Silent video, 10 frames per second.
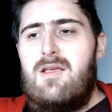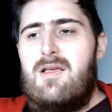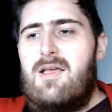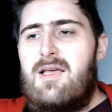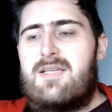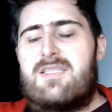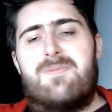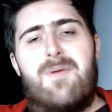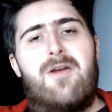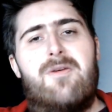
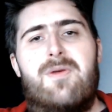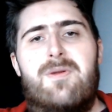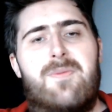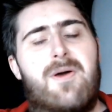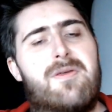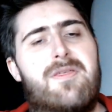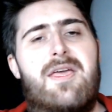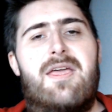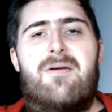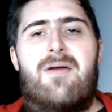experiment both
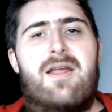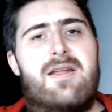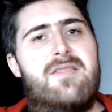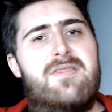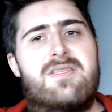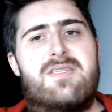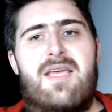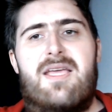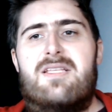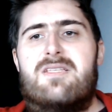here and in the
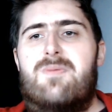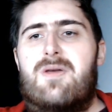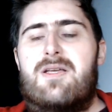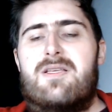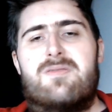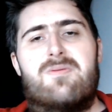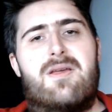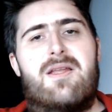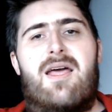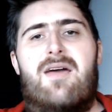States, because we're
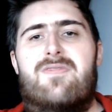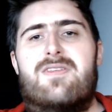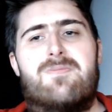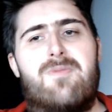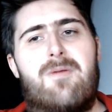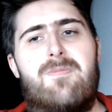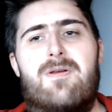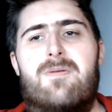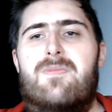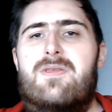going to have this
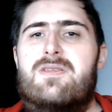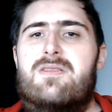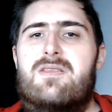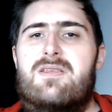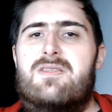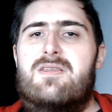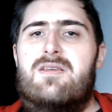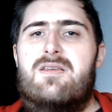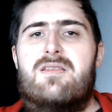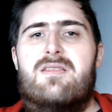problem. There's
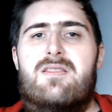a